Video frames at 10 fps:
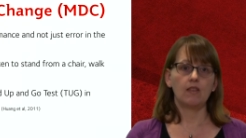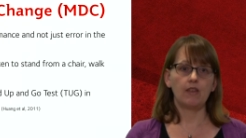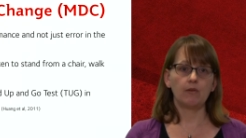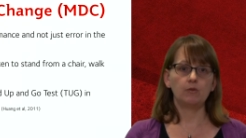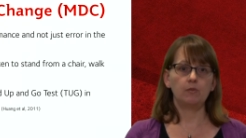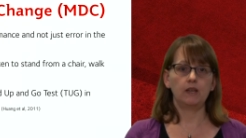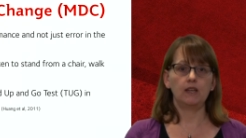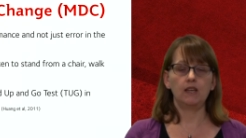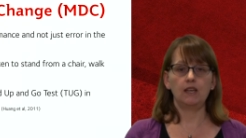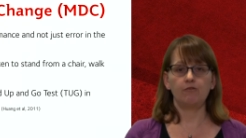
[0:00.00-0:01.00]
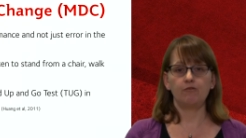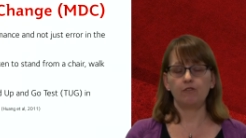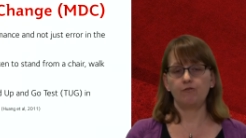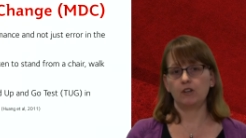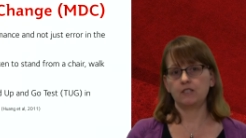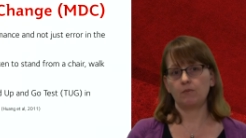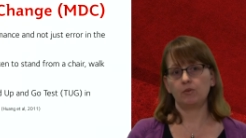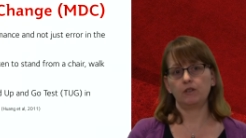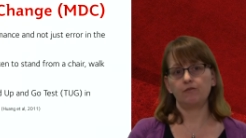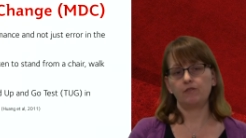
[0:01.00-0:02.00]
That would be if, for
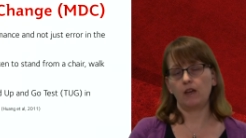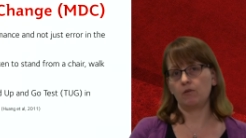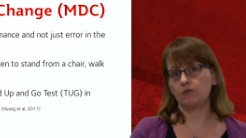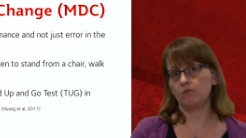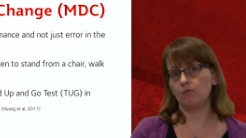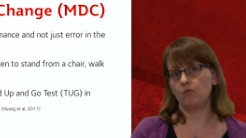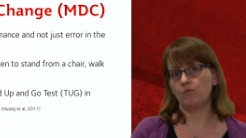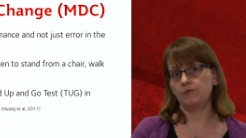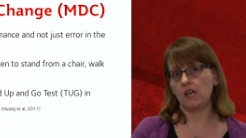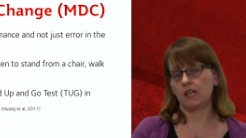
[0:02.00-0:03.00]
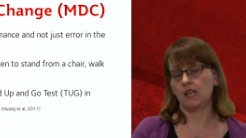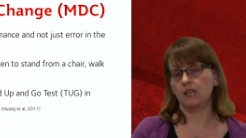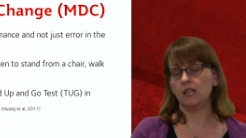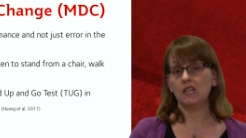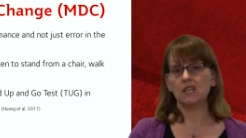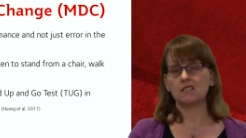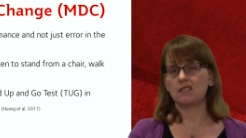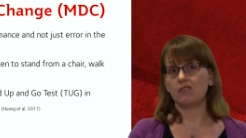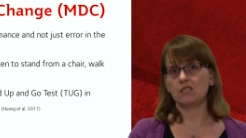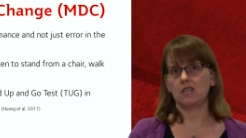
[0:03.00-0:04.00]
example, if they were taking
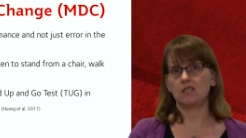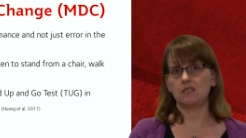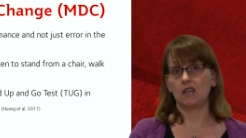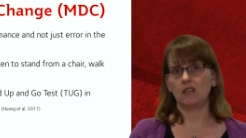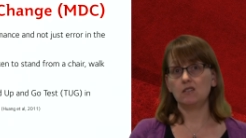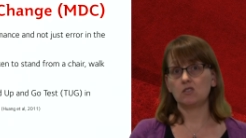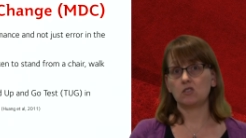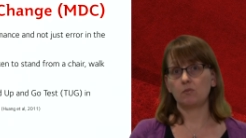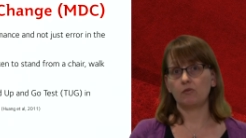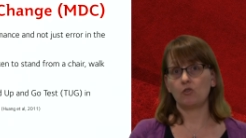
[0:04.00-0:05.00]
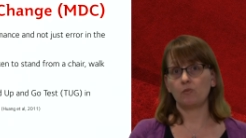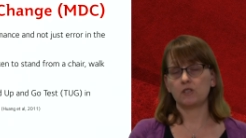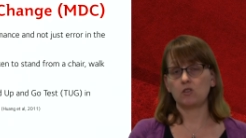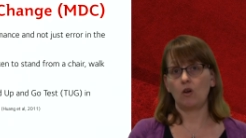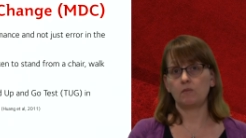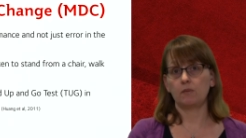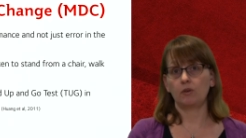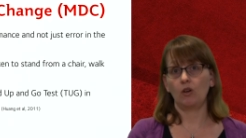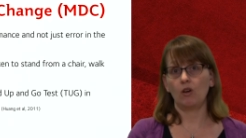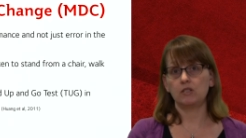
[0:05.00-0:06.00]
17 seconds to perform the timed up
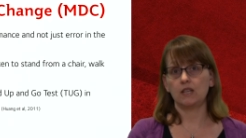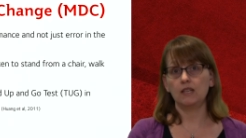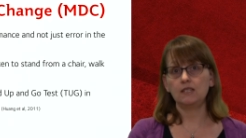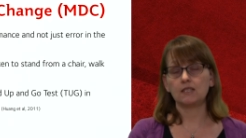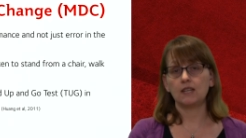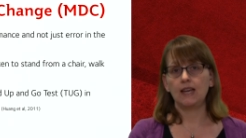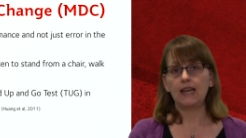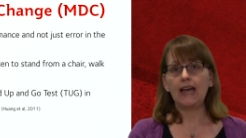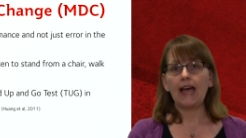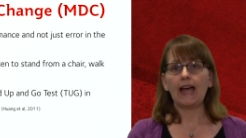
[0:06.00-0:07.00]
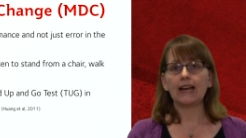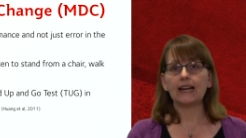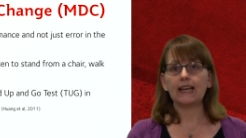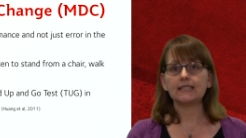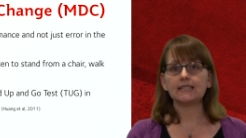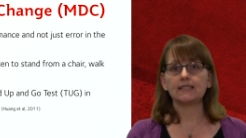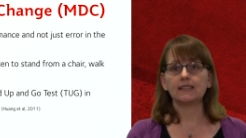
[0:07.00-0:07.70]
and go test, unless